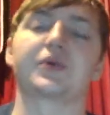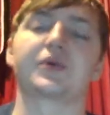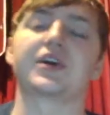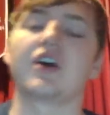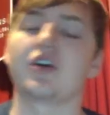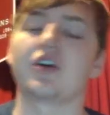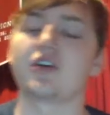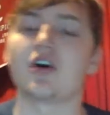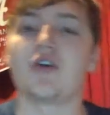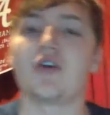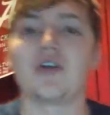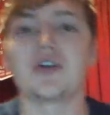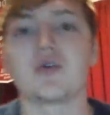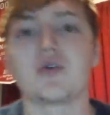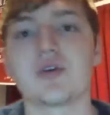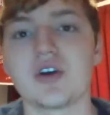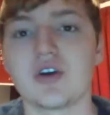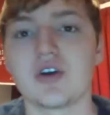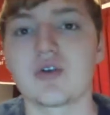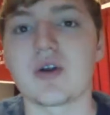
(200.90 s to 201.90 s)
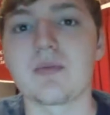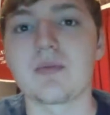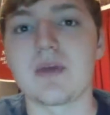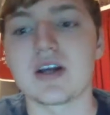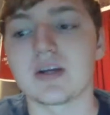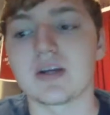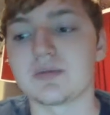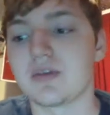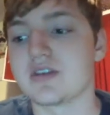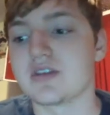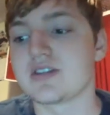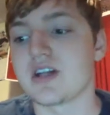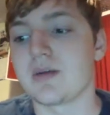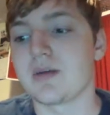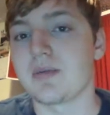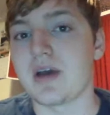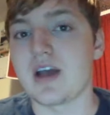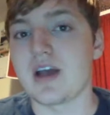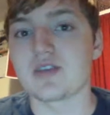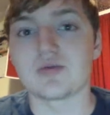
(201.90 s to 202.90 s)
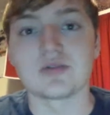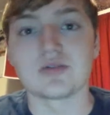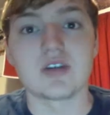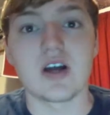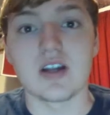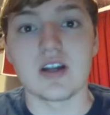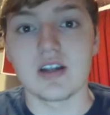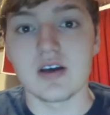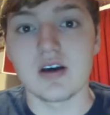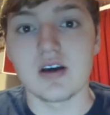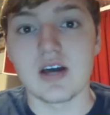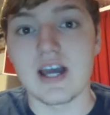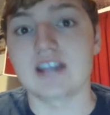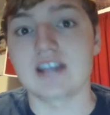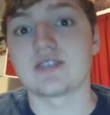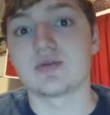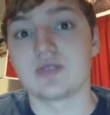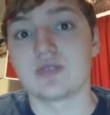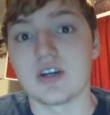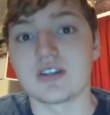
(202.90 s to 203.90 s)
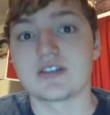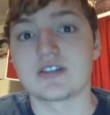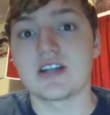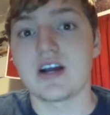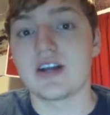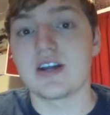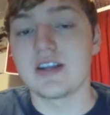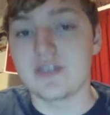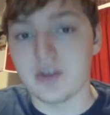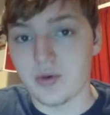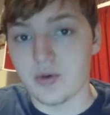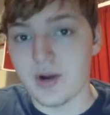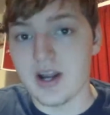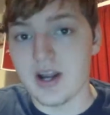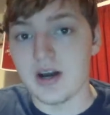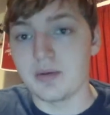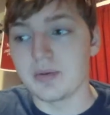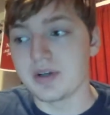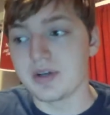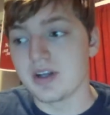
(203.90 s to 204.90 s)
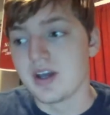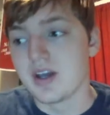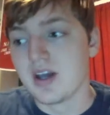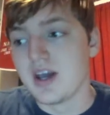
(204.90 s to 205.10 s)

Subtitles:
we all know the Dorial Green Beckham touchdown pass was not an actual touchdown, hit the ground, but